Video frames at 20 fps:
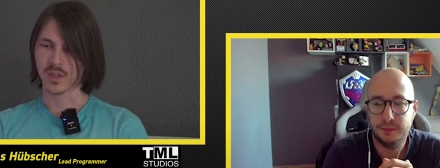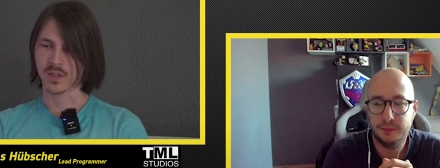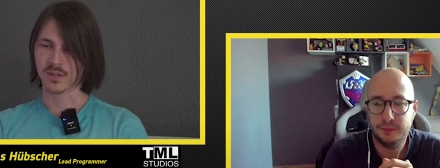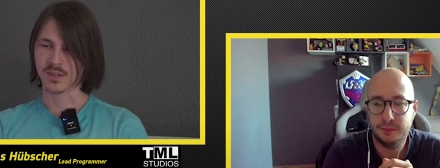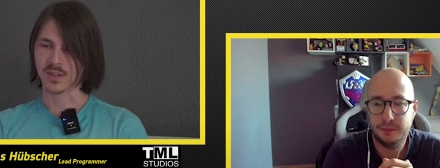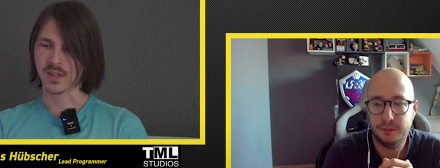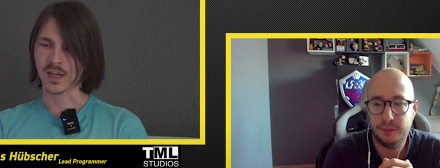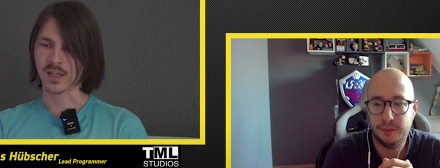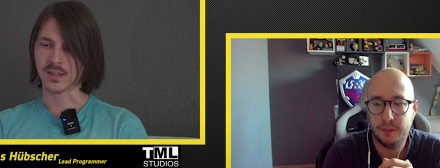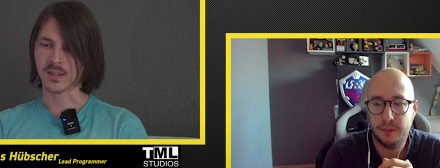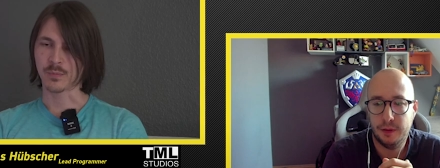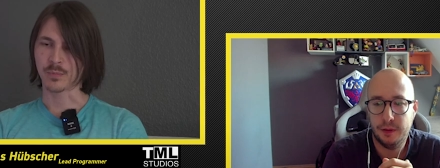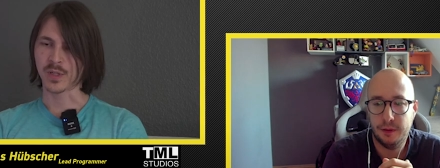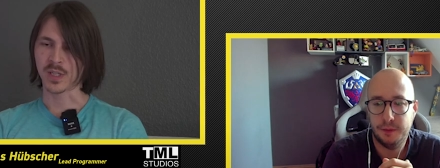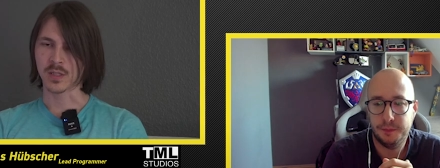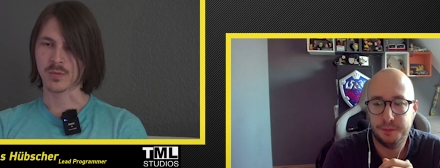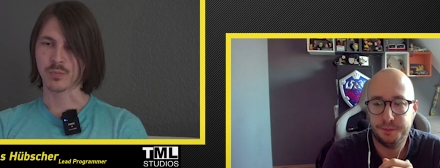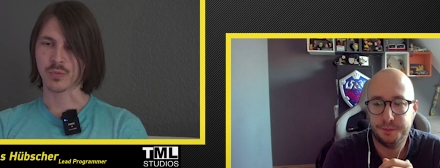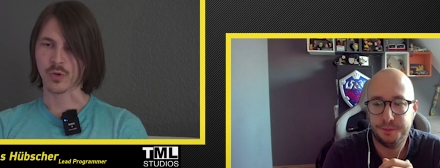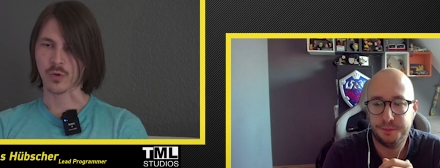Speaker 1: start the
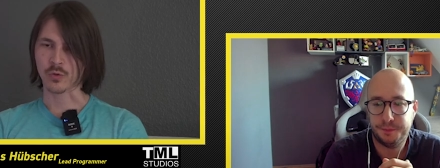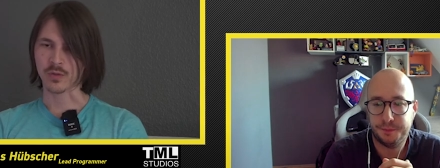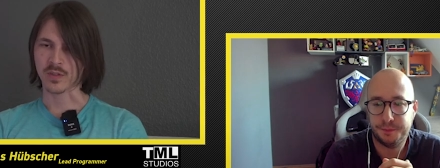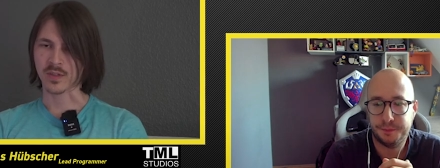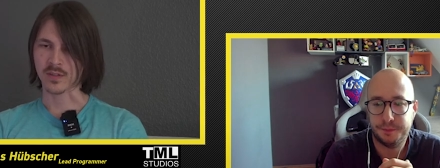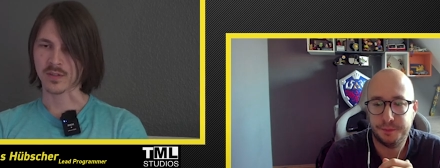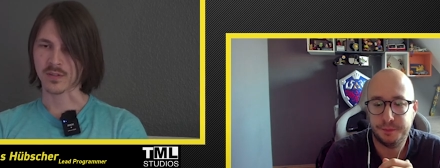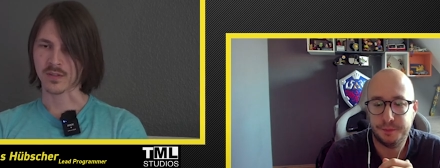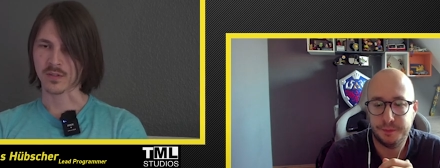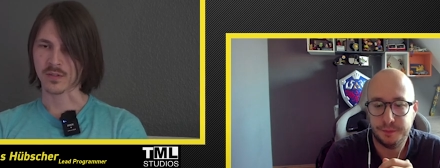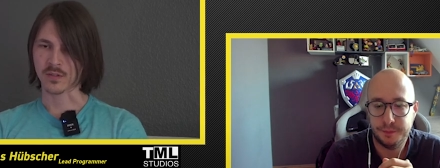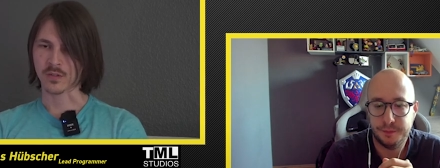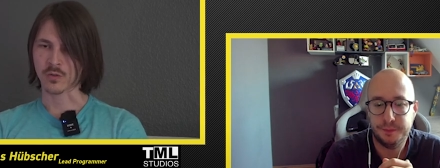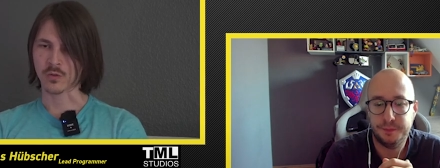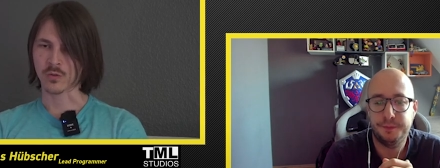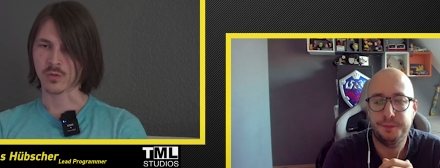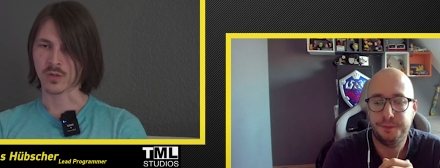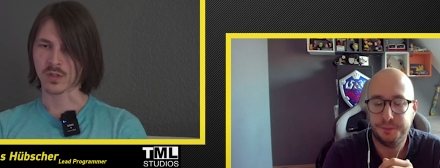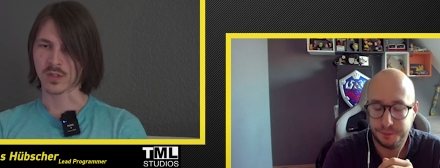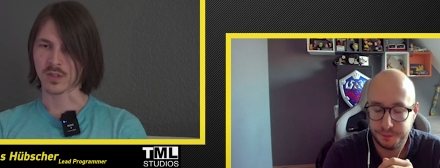build process.
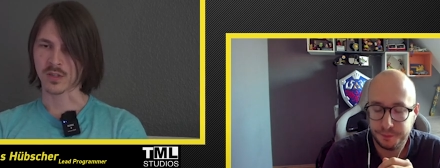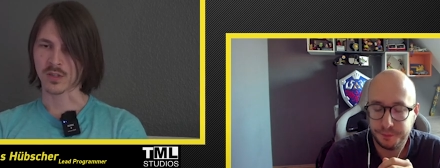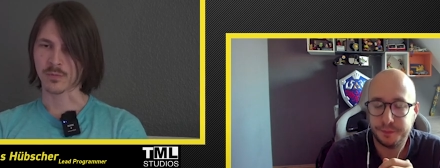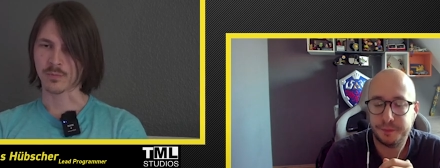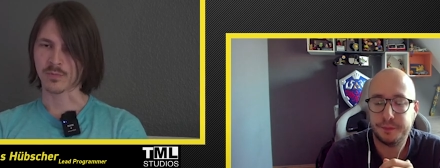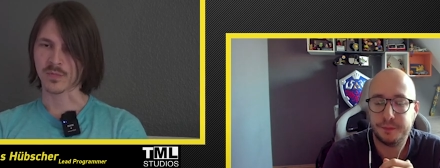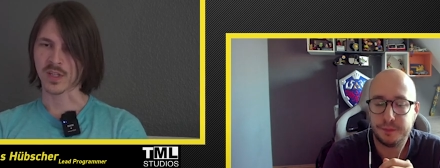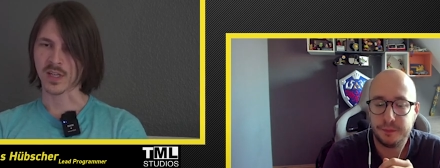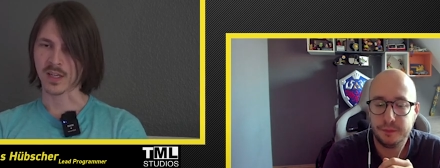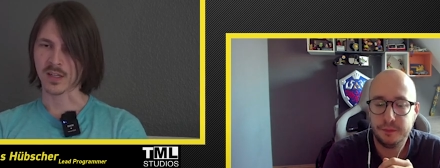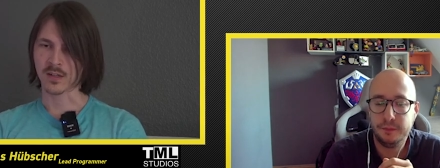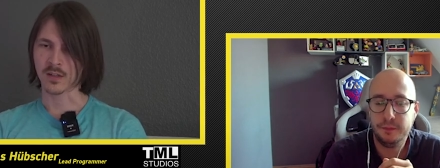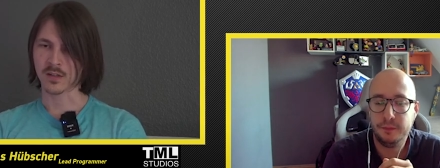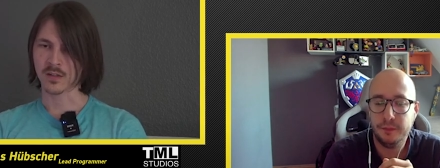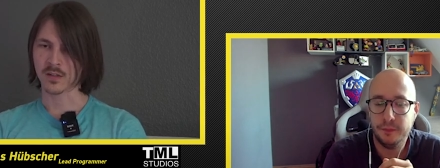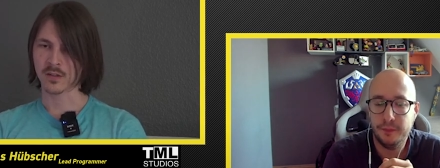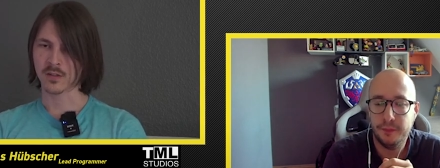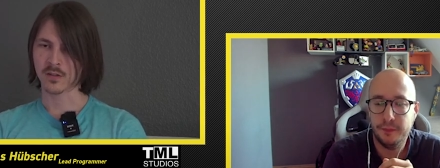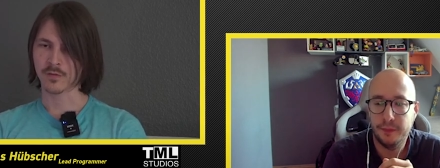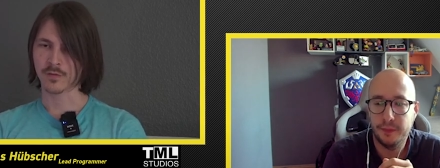So um, the
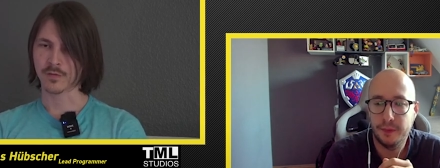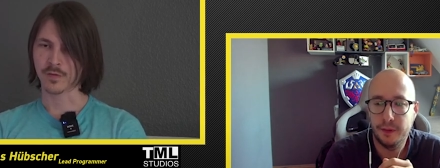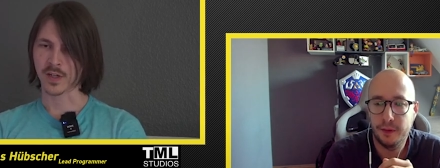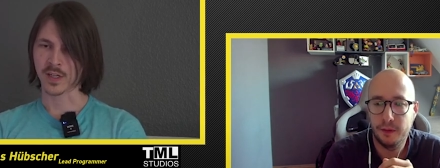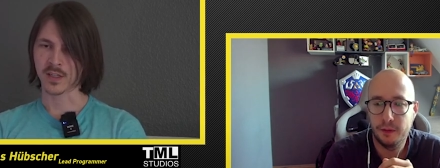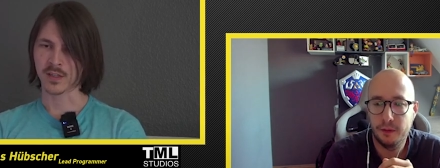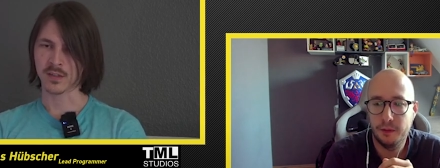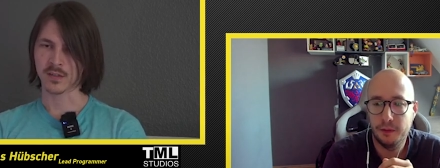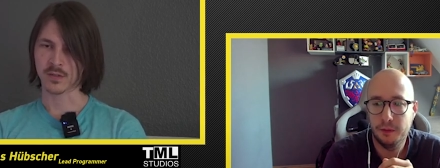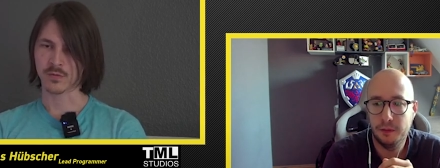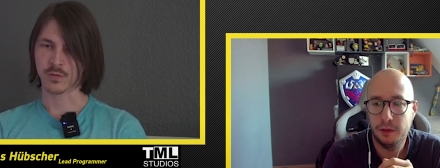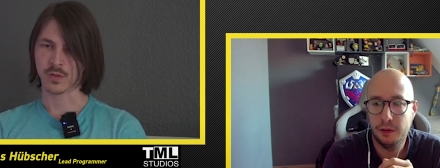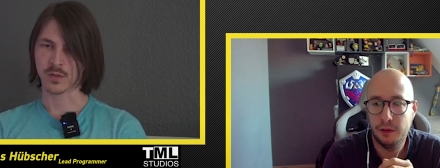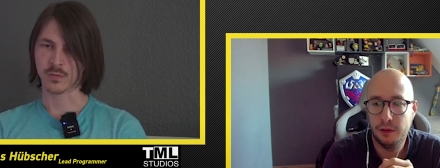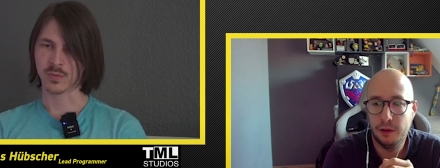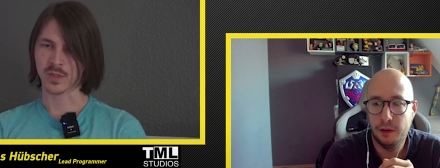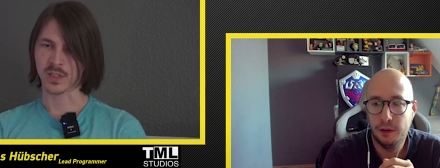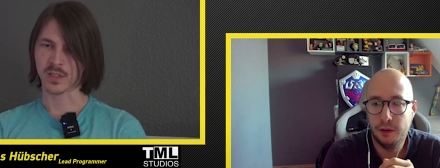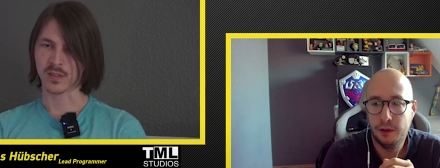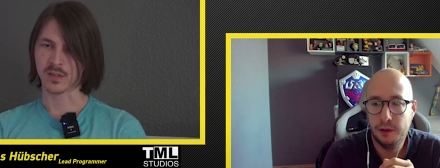editor files will
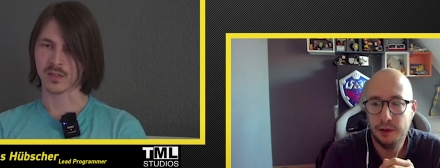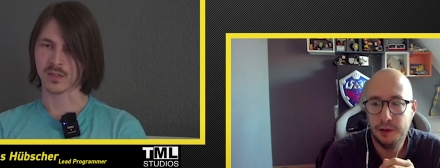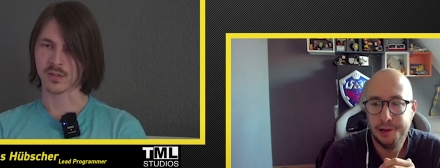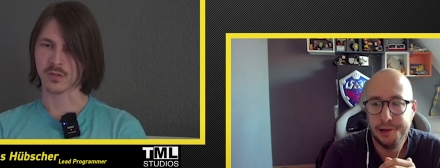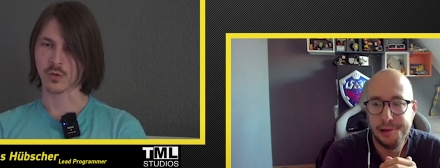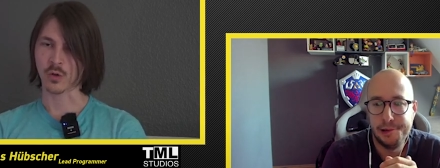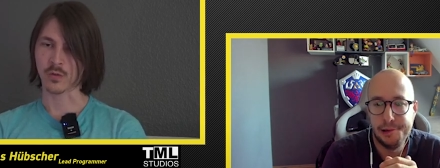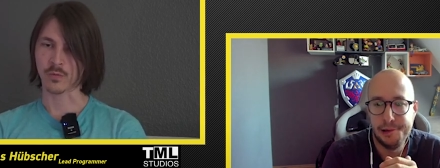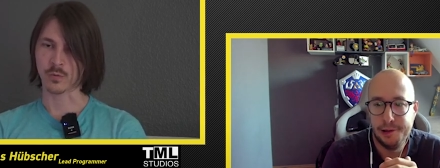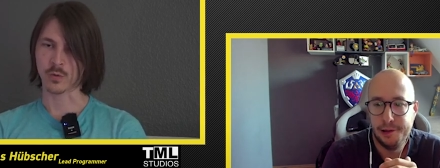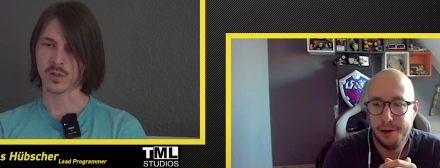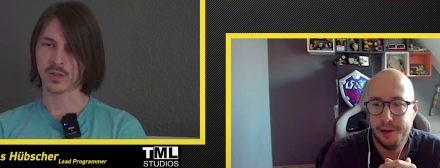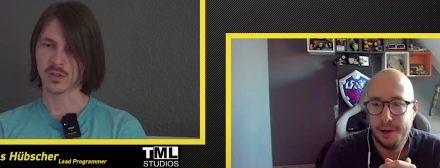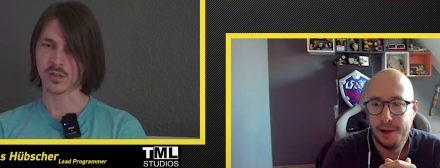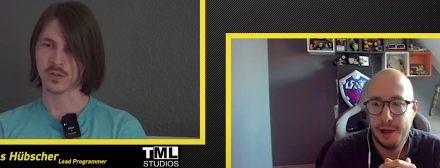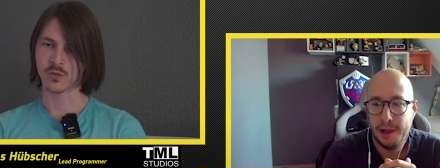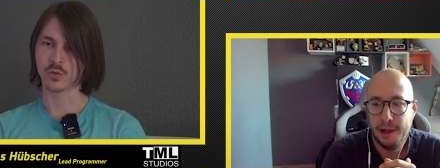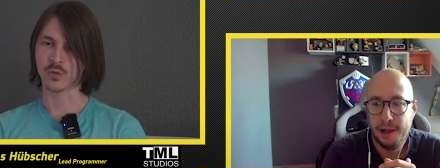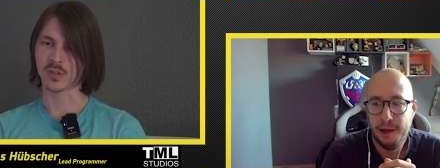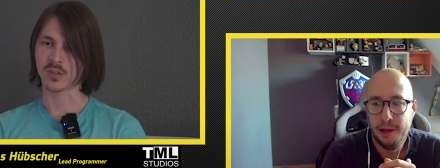be uh,
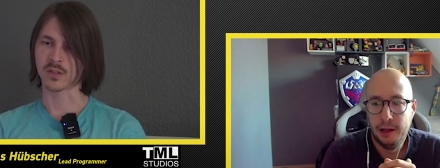converted to